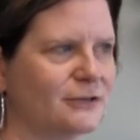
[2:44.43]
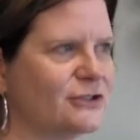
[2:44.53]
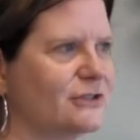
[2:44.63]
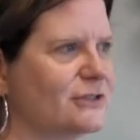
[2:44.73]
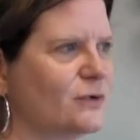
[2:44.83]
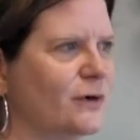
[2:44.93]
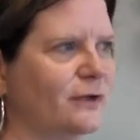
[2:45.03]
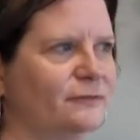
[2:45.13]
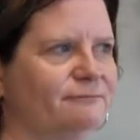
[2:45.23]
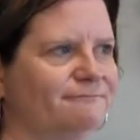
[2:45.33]
just sort
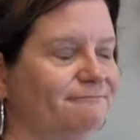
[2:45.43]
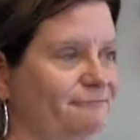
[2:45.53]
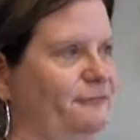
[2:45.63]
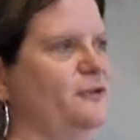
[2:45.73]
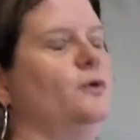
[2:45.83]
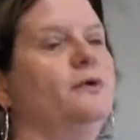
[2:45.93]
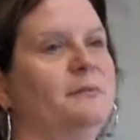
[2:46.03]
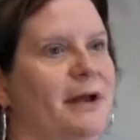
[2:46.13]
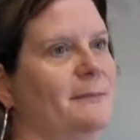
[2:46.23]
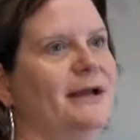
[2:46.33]
of fueled
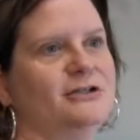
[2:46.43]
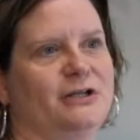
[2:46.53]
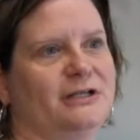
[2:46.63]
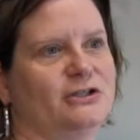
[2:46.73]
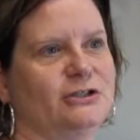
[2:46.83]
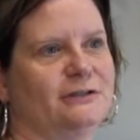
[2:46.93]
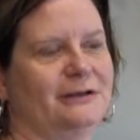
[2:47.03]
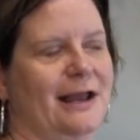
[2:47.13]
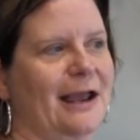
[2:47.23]
my imagination.